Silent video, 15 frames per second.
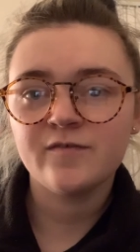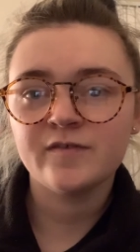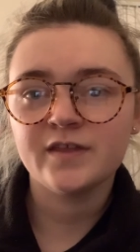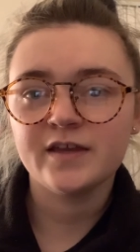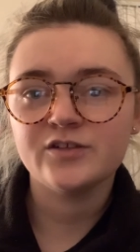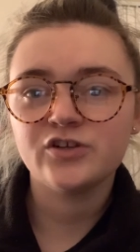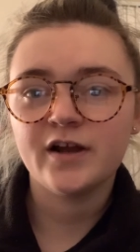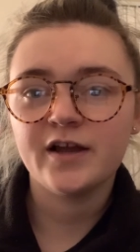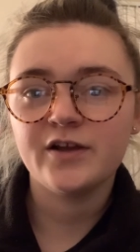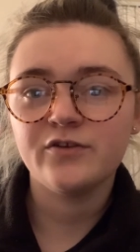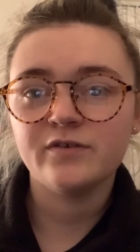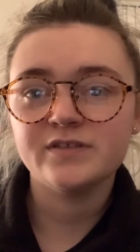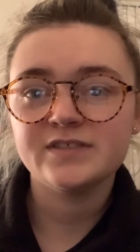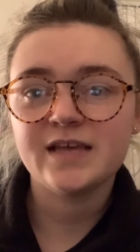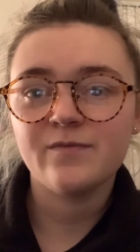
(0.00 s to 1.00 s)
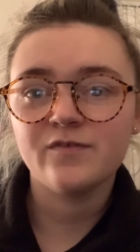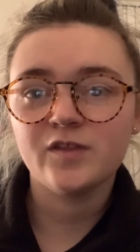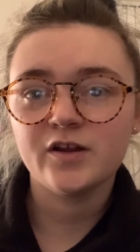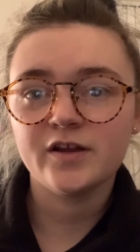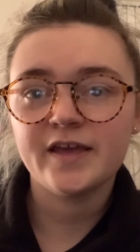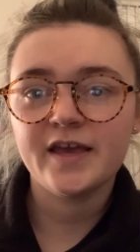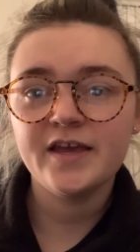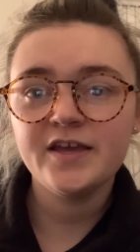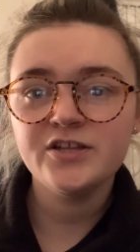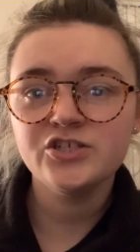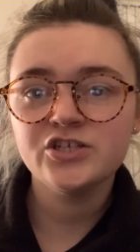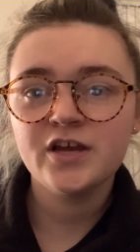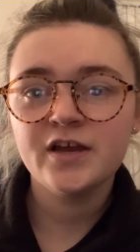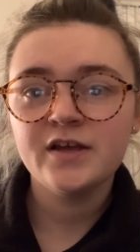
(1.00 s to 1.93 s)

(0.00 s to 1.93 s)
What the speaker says: and like trying to escape from their cage.